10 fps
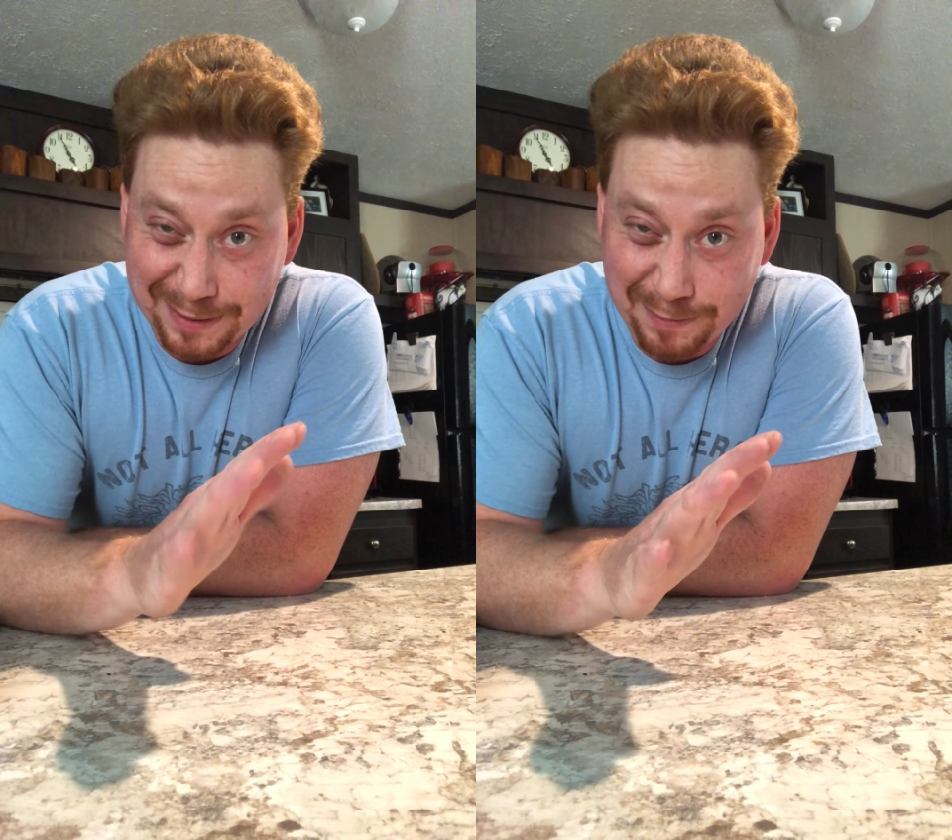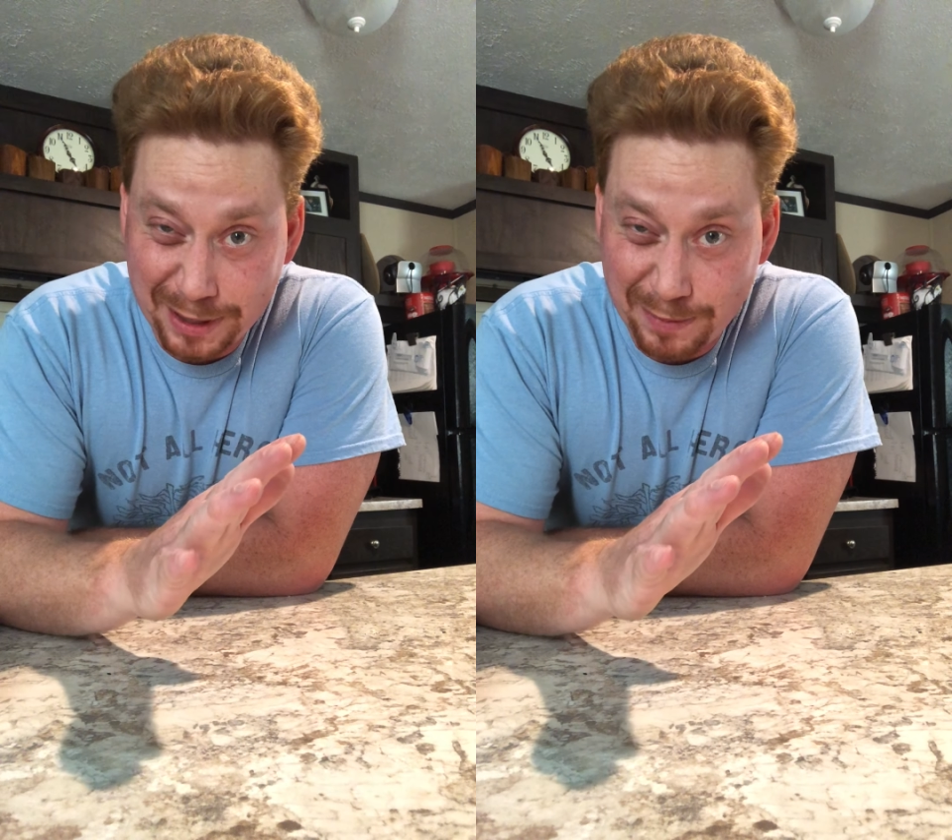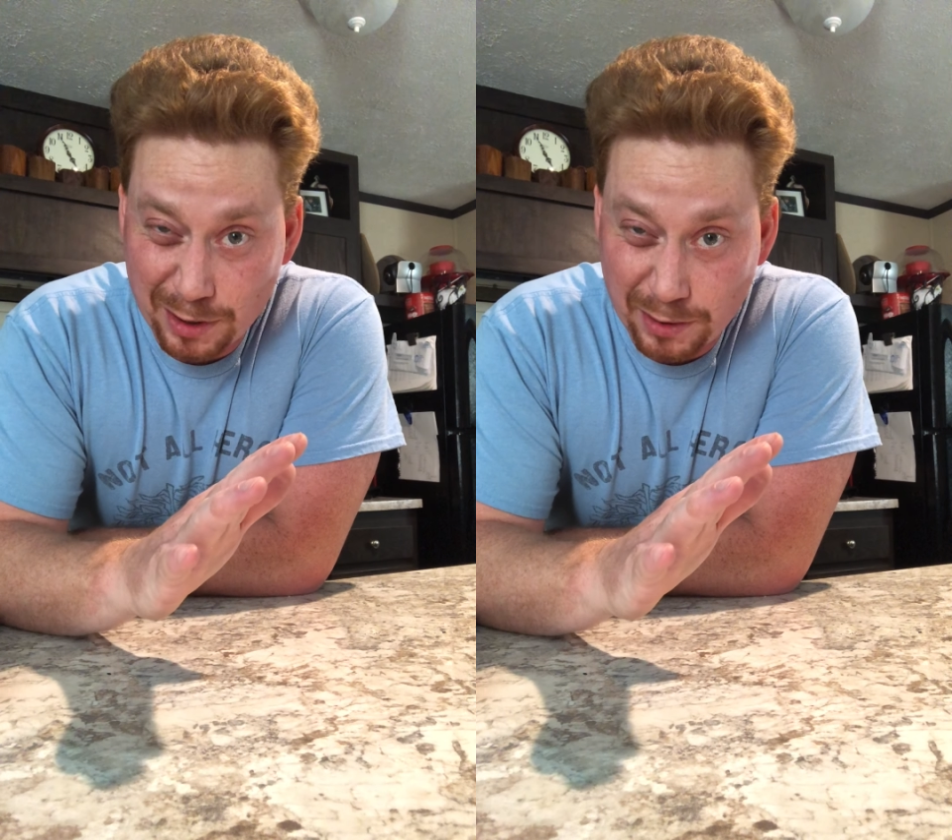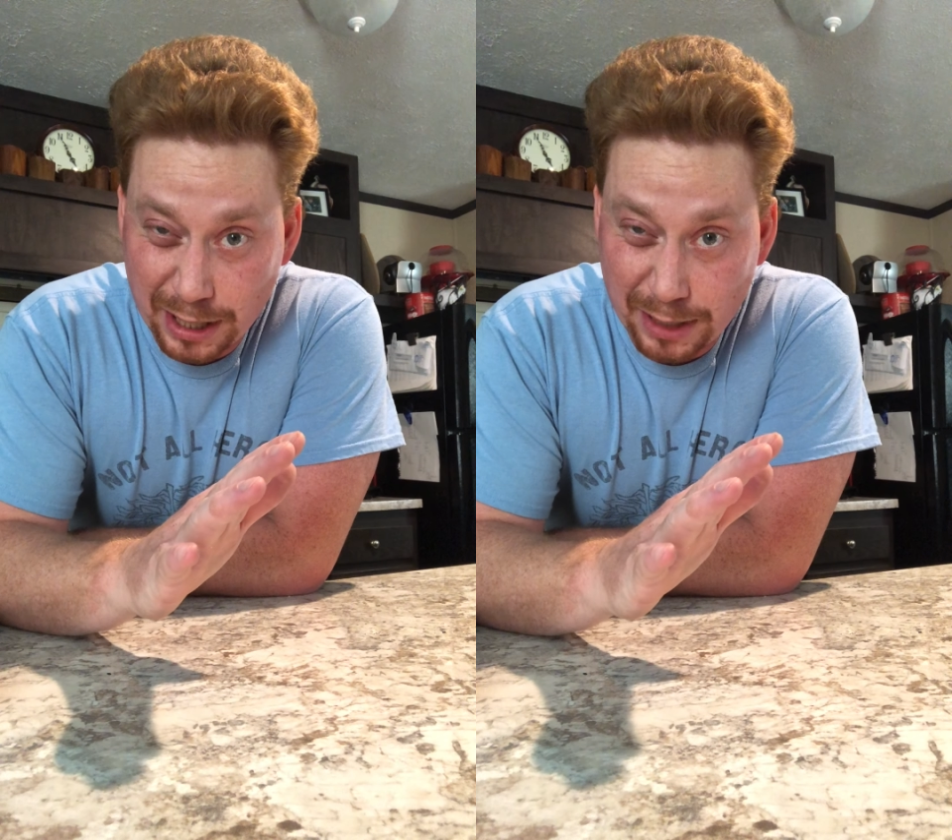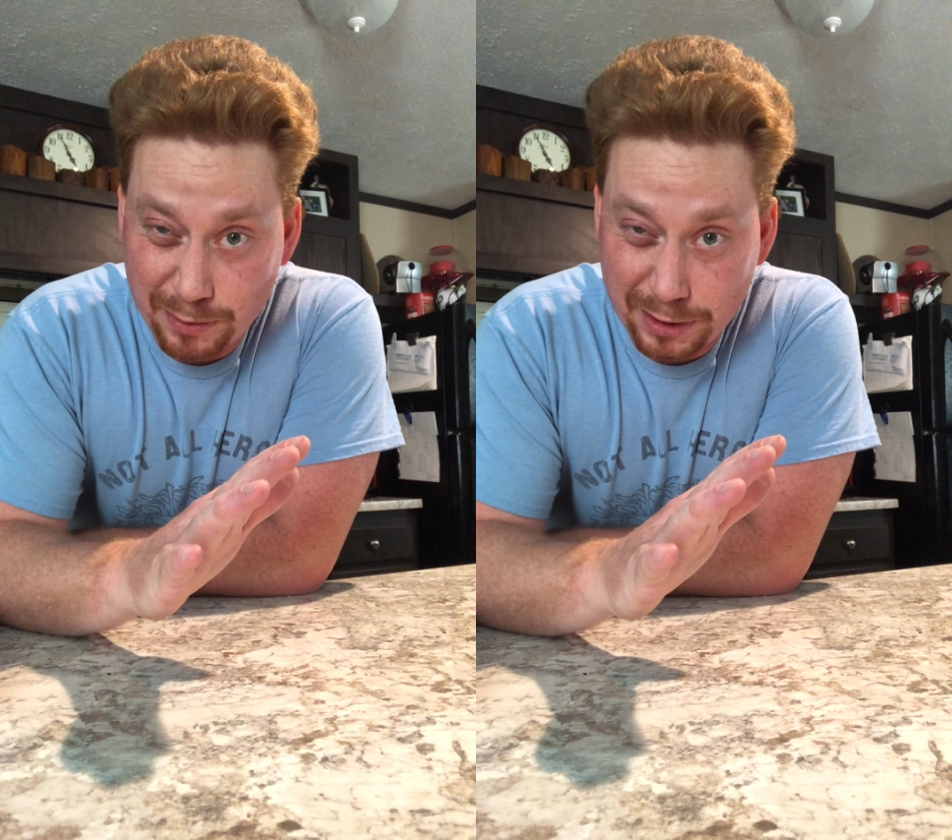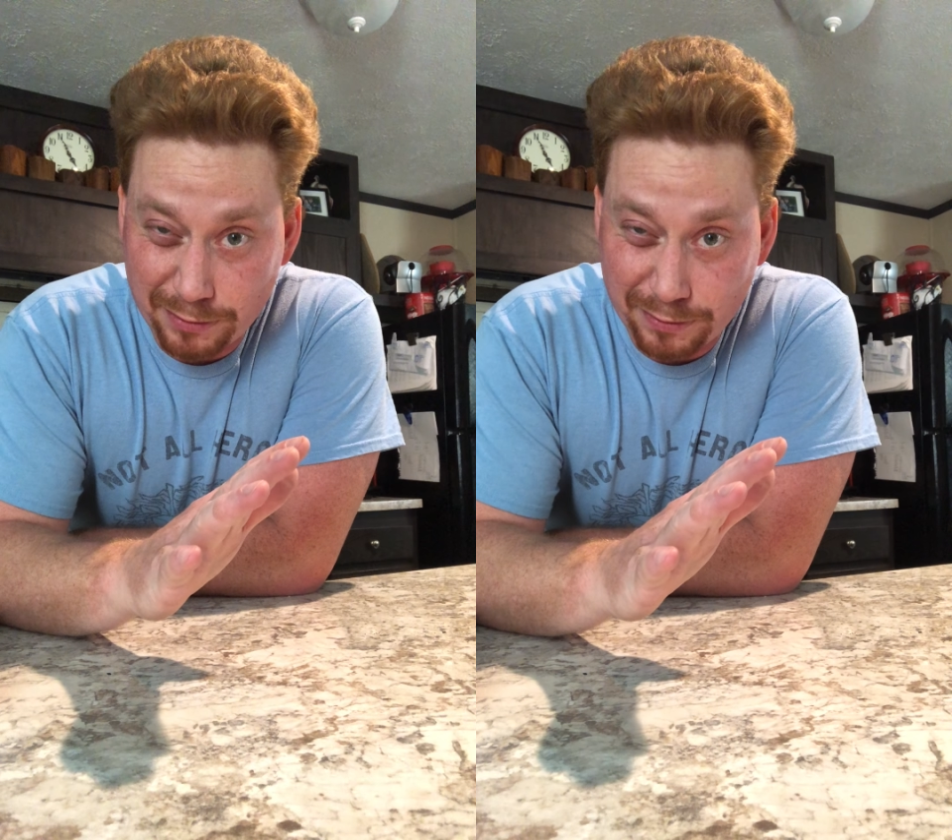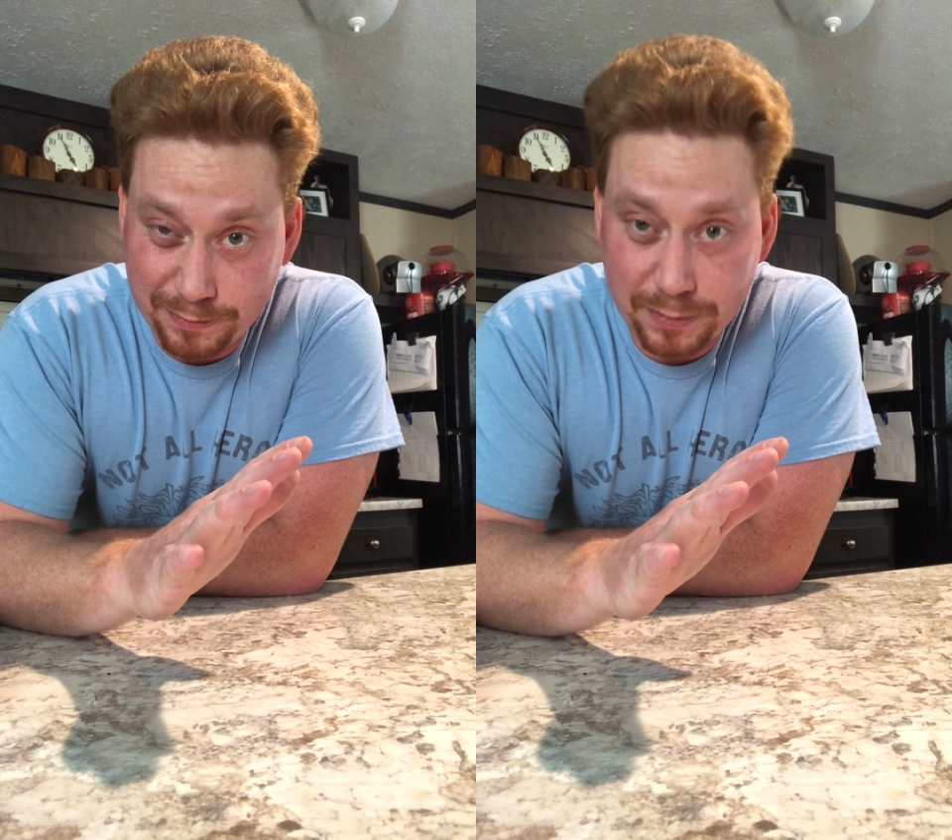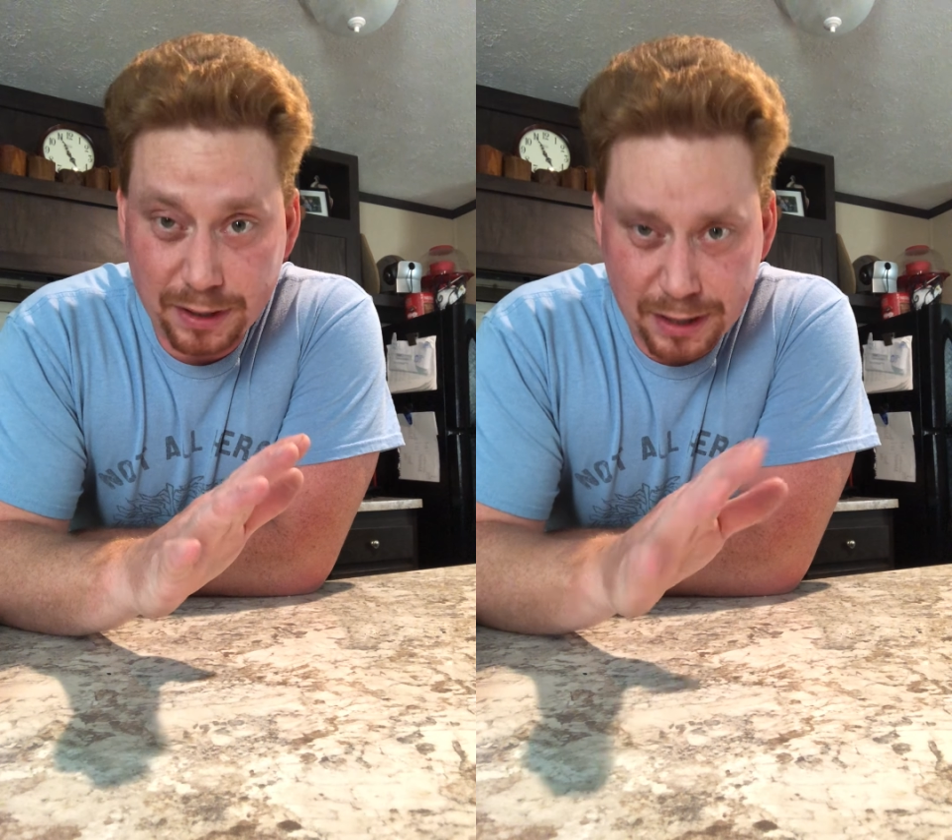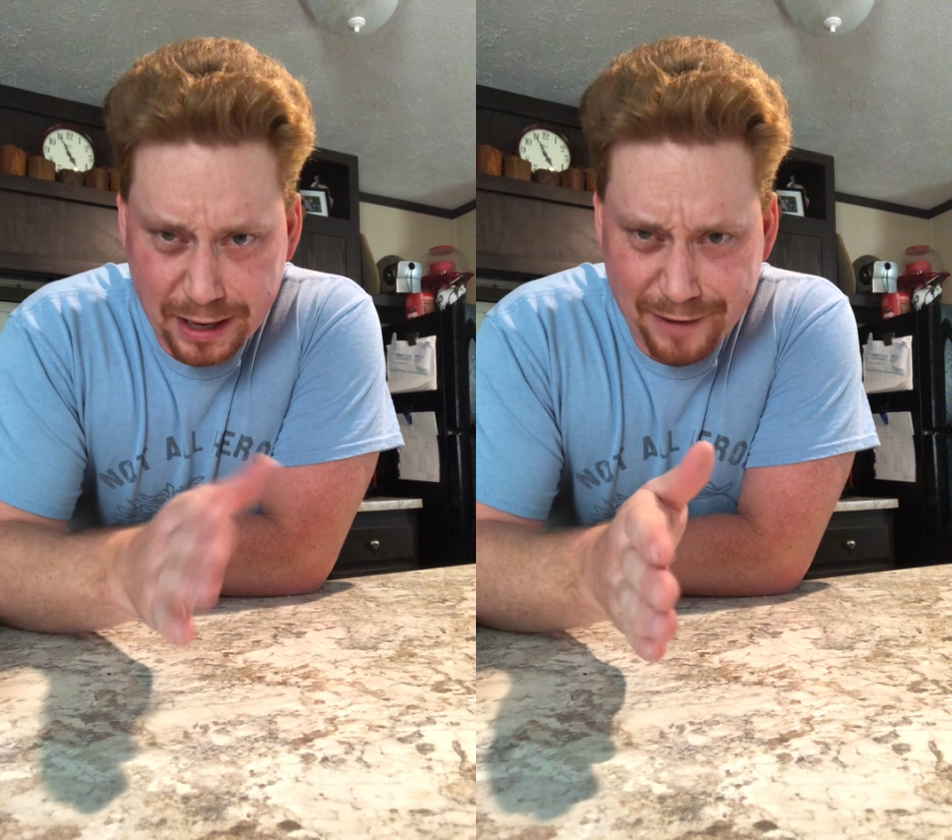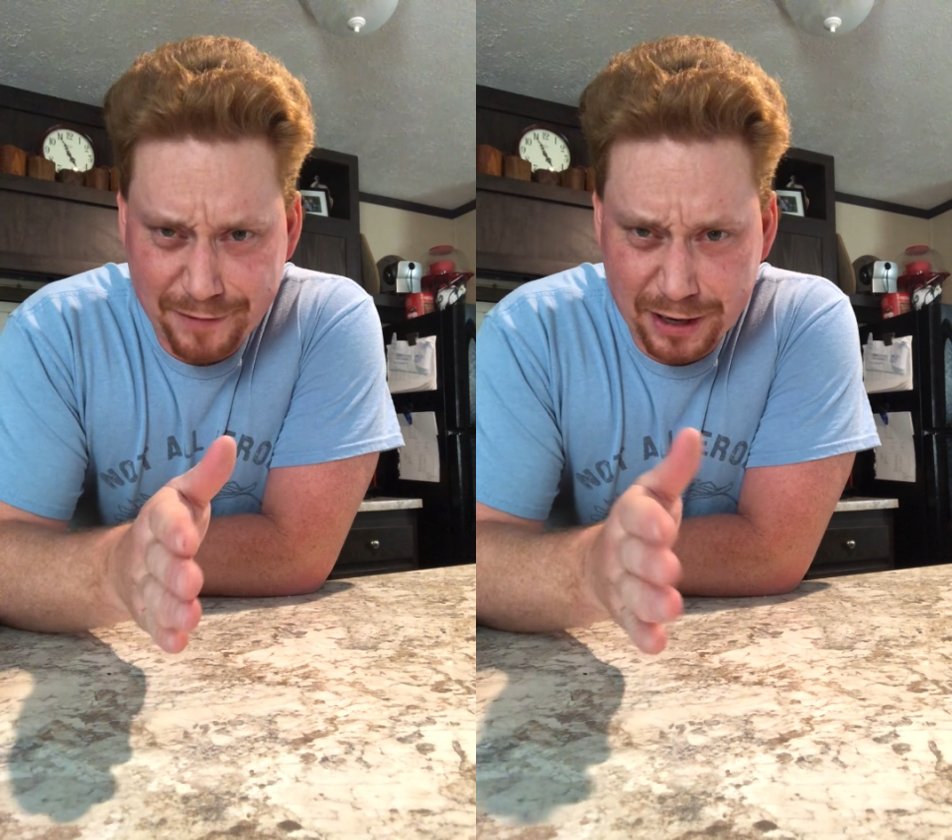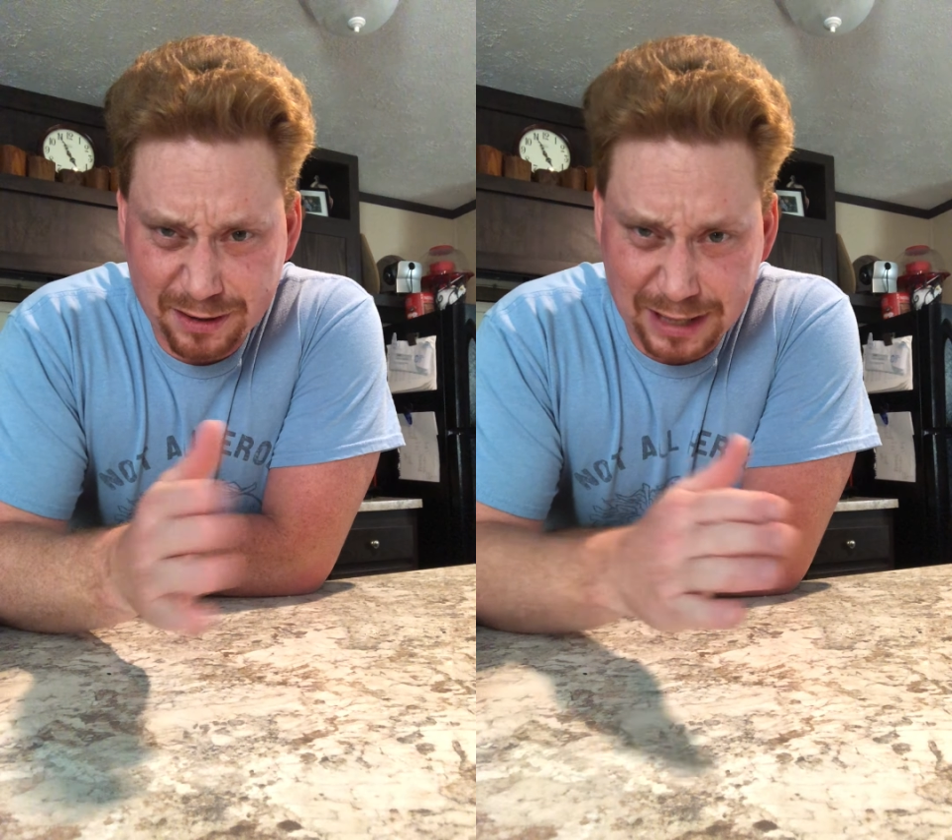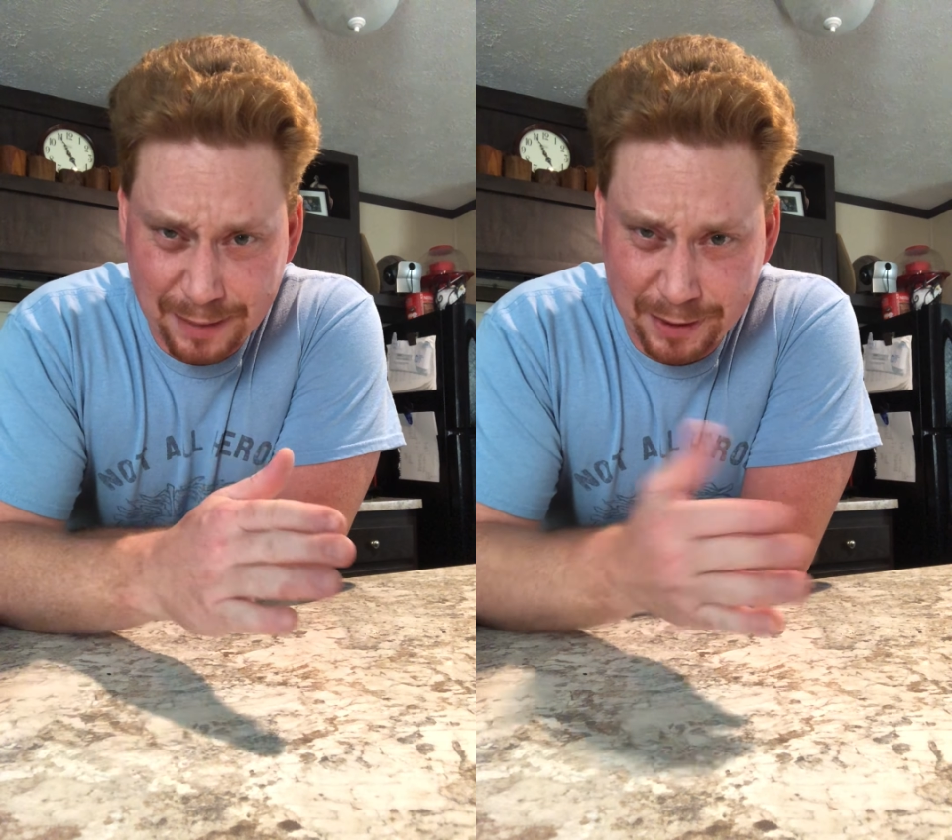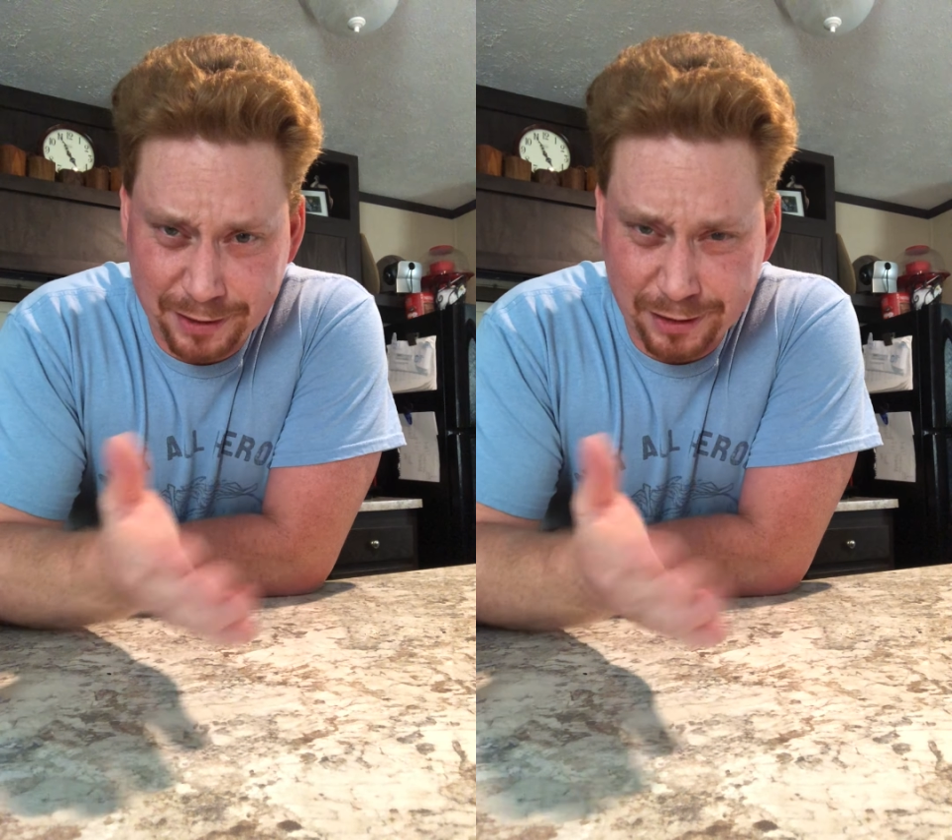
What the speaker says: Might be okay with the figured lemon.